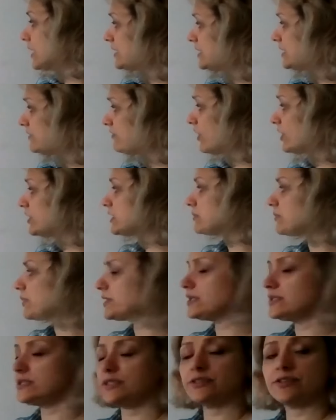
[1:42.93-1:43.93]
divided by
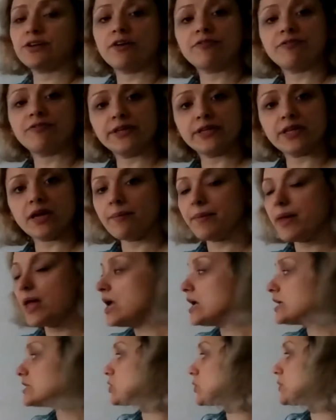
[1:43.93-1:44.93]
the degree of freedom.
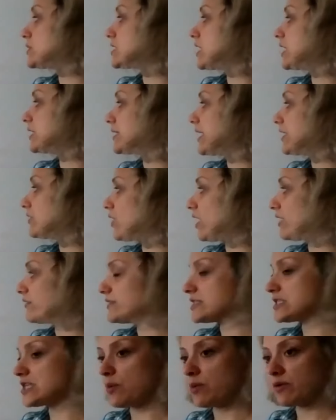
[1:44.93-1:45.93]
So it's like that, you have the
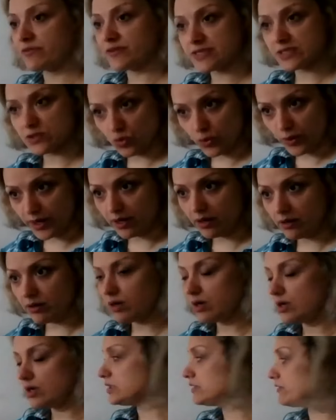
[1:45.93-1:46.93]
sum of a
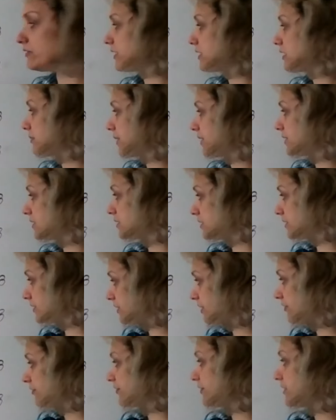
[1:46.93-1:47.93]
square divided by the
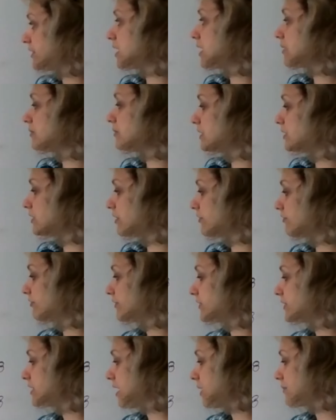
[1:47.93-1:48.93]
degree of freedom. Degree of
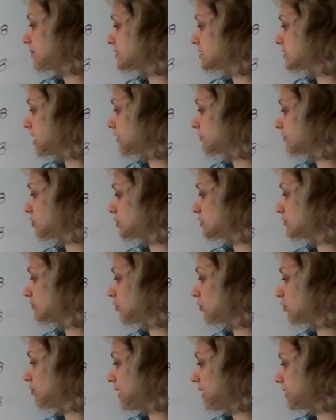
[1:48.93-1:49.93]
freedom is like
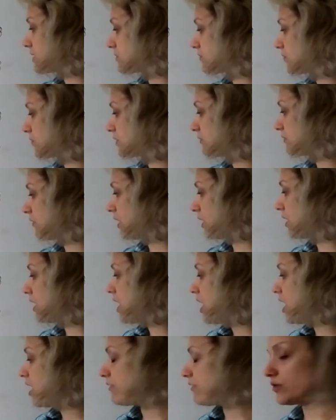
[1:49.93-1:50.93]
44 minus 41,
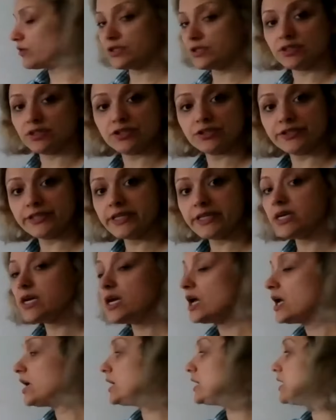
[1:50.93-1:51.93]
43
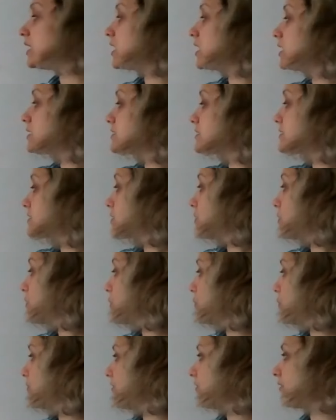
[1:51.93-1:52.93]
here.
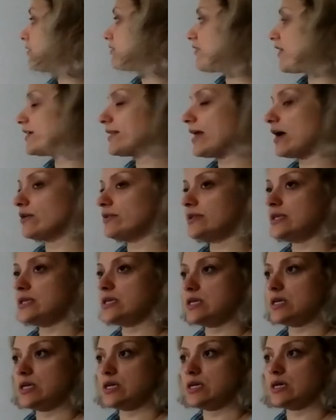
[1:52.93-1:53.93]
So we will find out
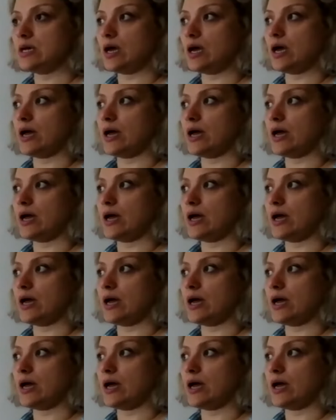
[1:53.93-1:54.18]
the